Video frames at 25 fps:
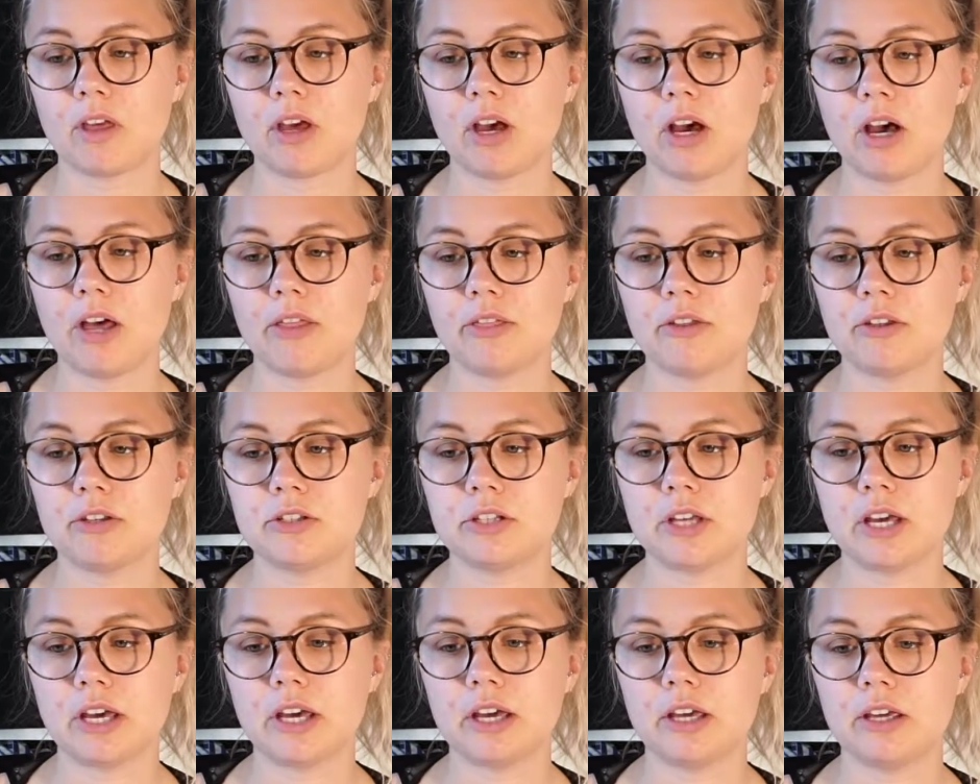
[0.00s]
other
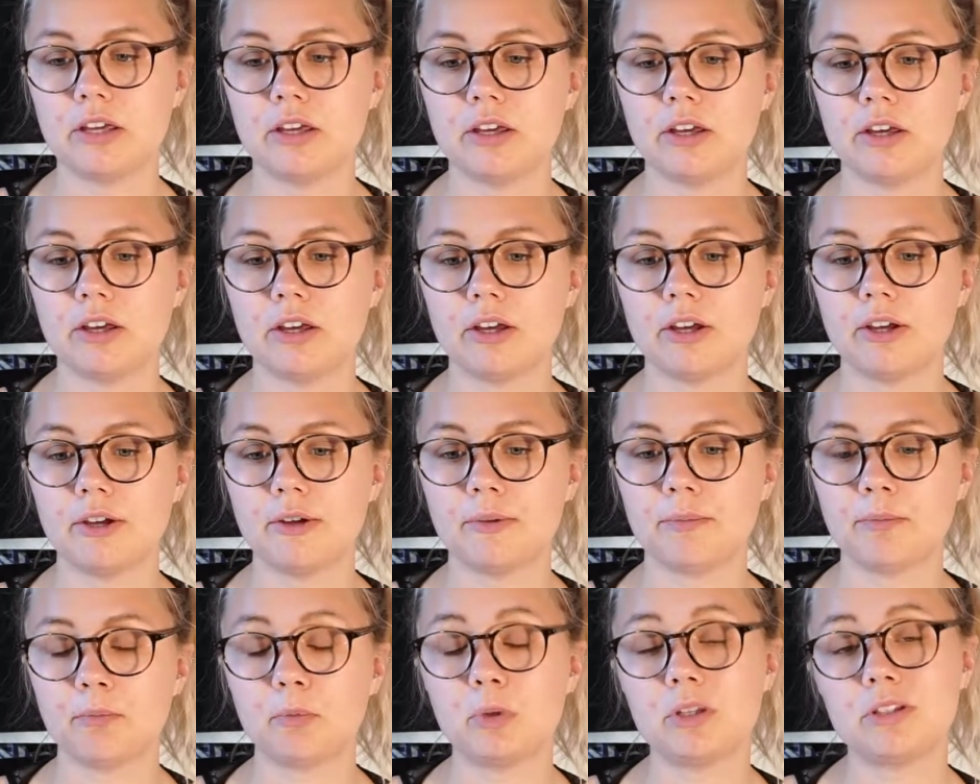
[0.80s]
day
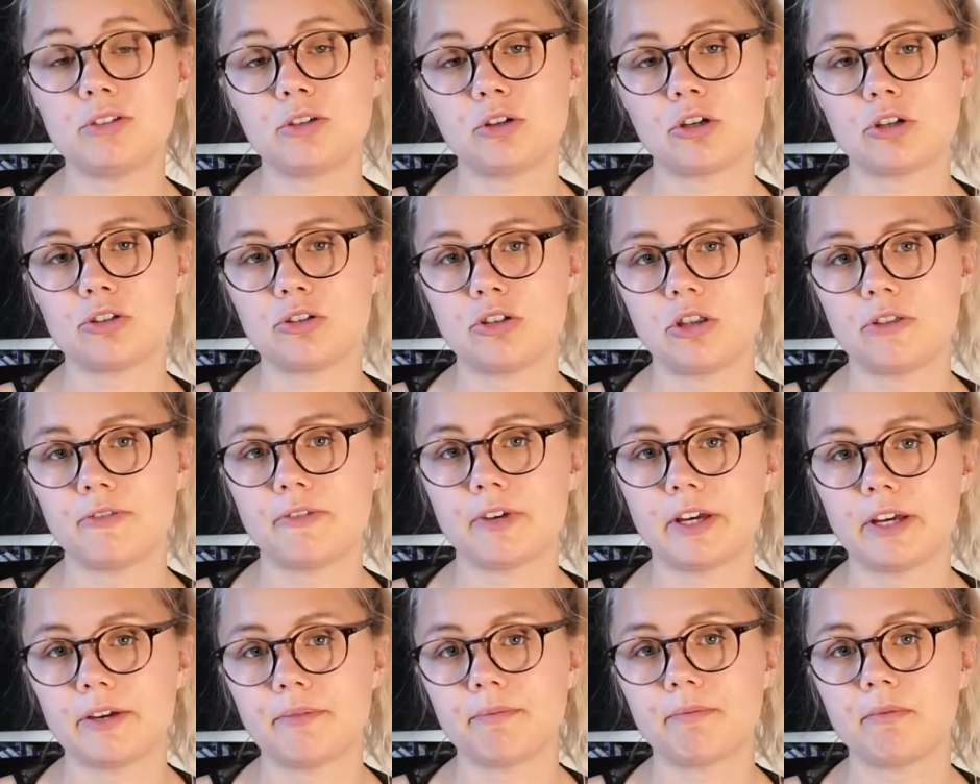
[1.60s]
we took her to the
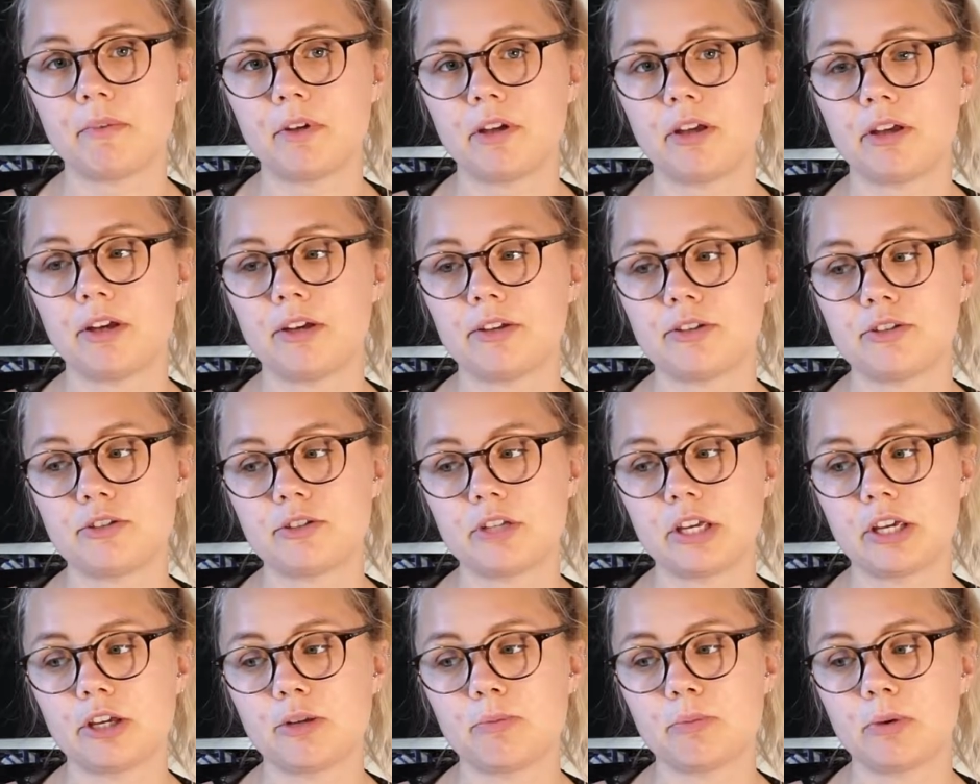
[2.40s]
vet to
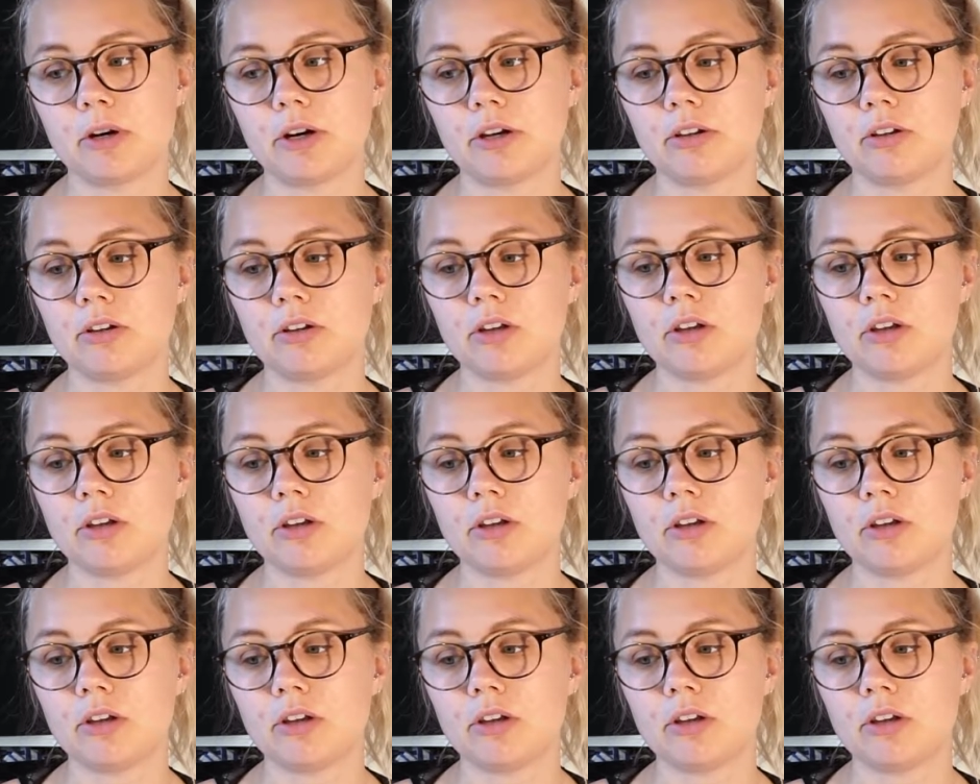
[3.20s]
say goodbye.